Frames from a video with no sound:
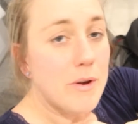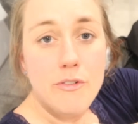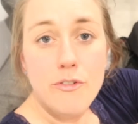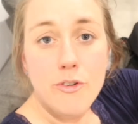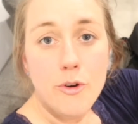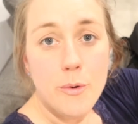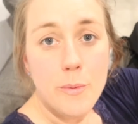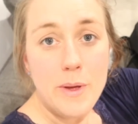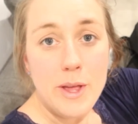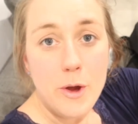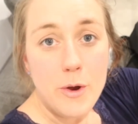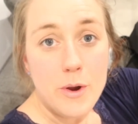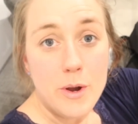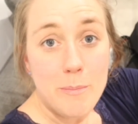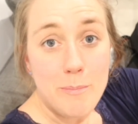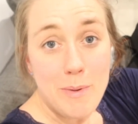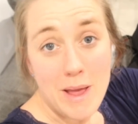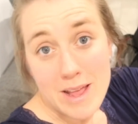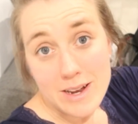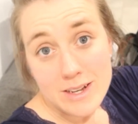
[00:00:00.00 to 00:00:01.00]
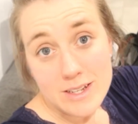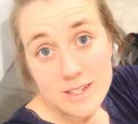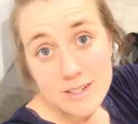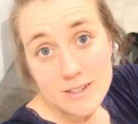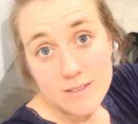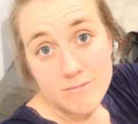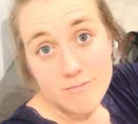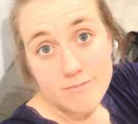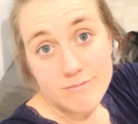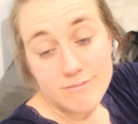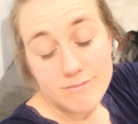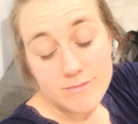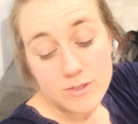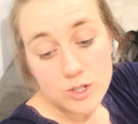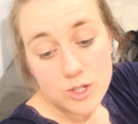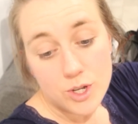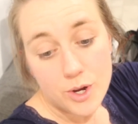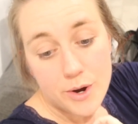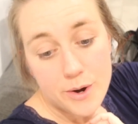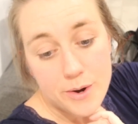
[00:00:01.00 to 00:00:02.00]
before we go to bed.
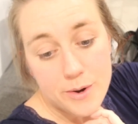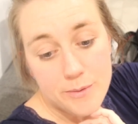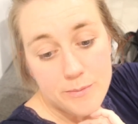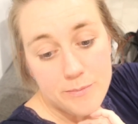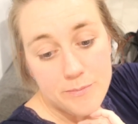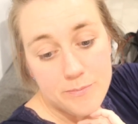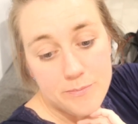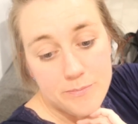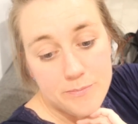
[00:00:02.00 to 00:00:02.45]
So,